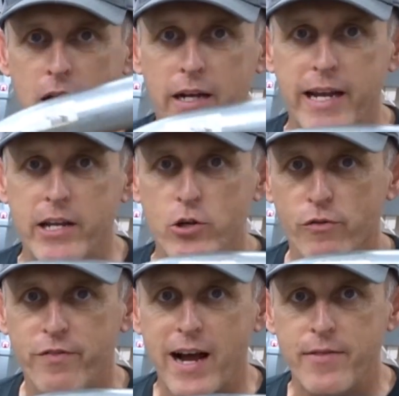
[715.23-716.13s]
Again, you'll
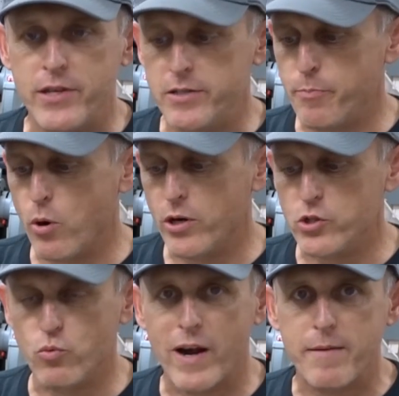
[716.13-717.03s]
find these
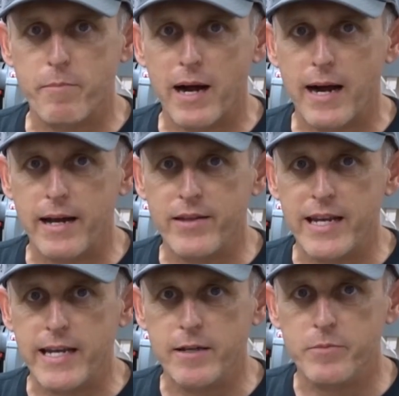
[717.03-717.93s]
parts right by the
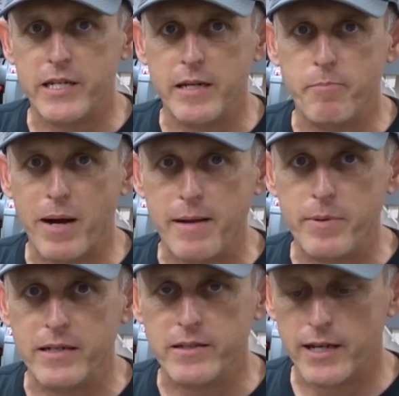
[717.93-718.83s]
EMT
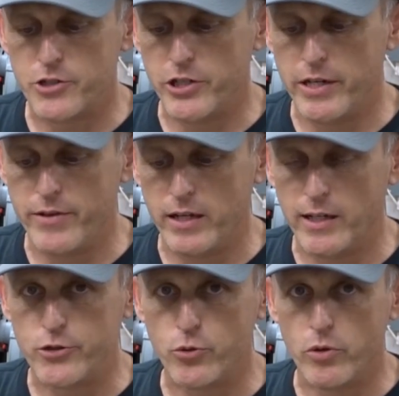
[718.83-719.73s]
piping section in the
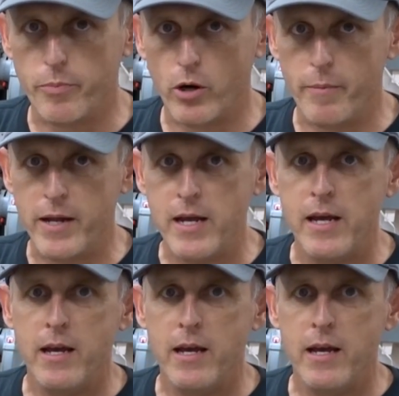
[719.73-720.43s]
electrical department.